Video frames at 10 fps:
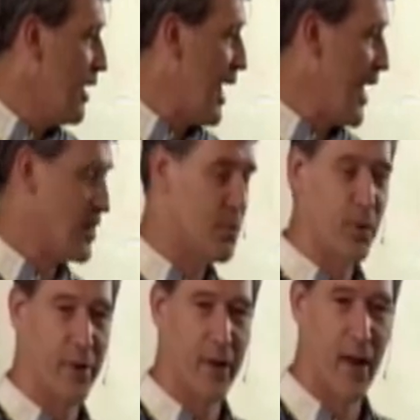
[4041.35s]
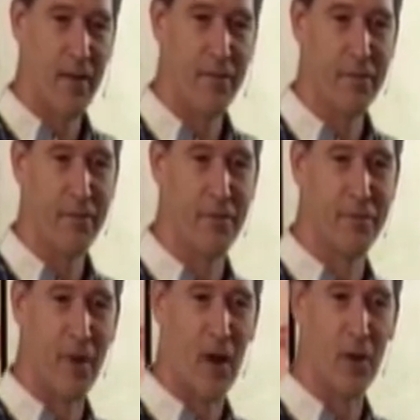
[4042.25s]
expert enough to
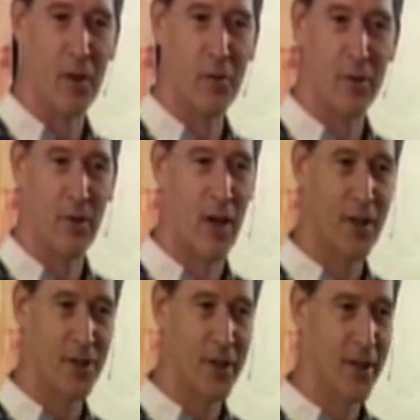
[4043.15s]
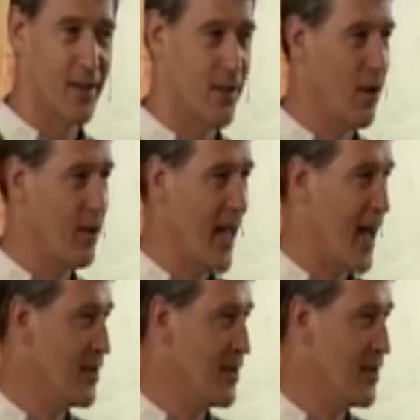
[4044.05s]
follow the logic and all the